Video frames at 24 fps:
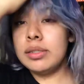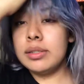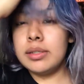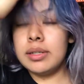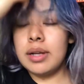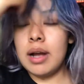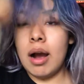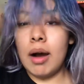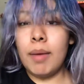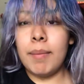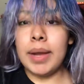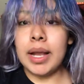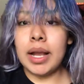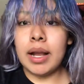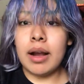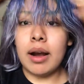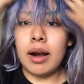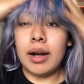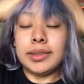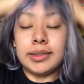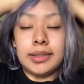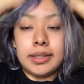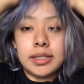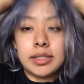Oh my
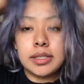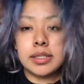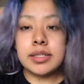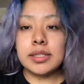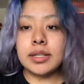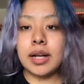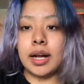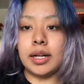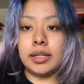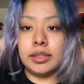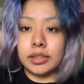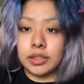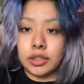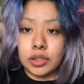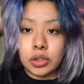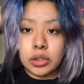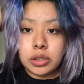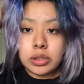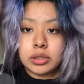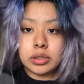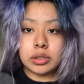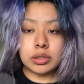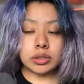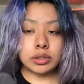god, this is our
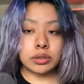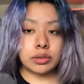look.